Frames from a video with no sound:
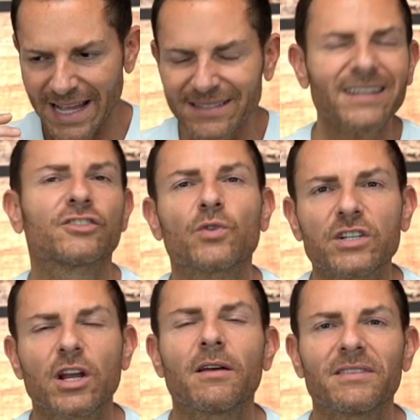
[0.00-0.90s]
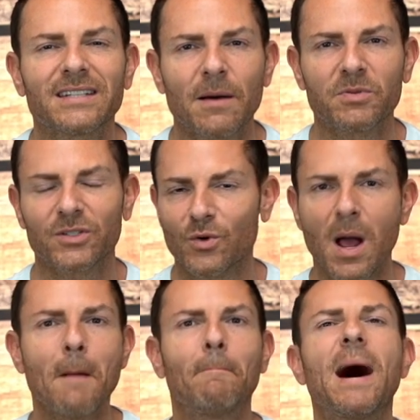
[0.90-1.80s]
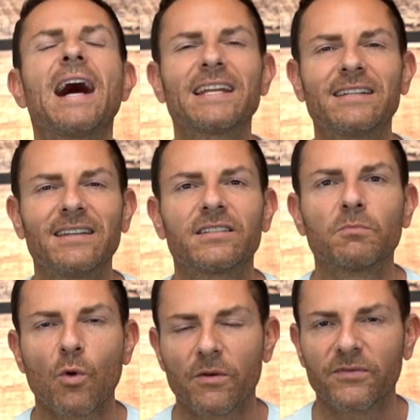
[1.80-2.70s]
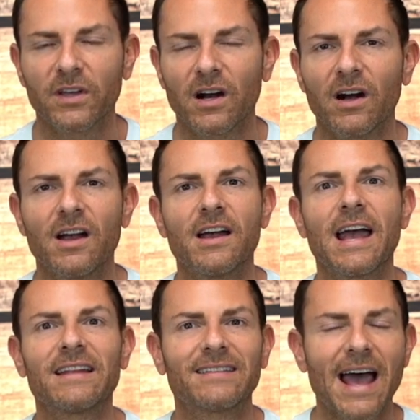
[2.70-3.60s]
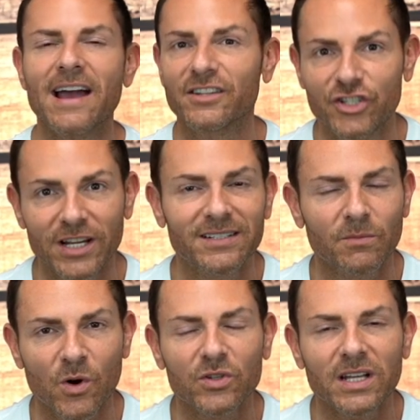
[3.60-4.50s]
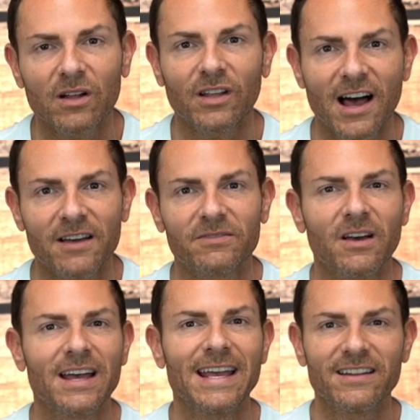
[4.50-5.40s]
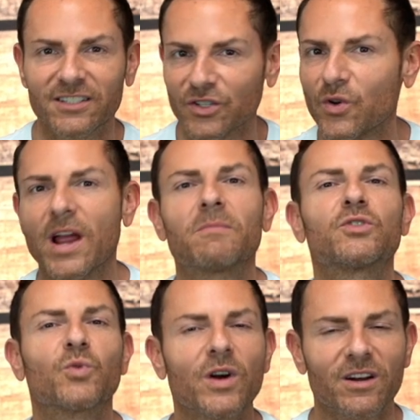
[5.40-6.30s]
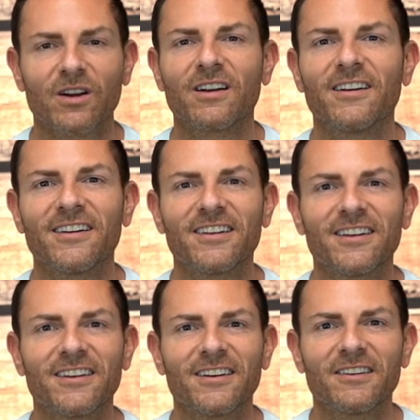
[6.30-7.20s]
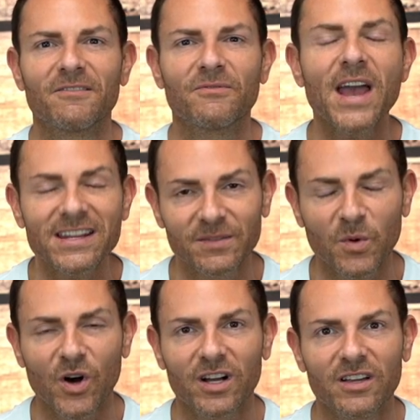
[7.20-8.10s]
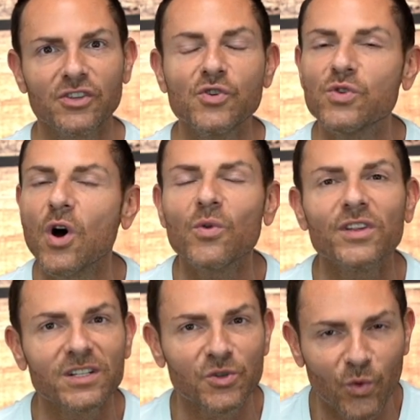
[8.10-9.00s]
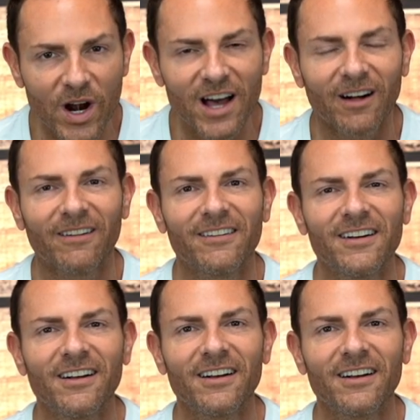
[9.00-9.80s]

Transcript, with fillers: And take a screenshot of this episode. Body dysmorphia. Tag Jason Rozell Live. Instagram, Twitter, Facebook. You know the drill.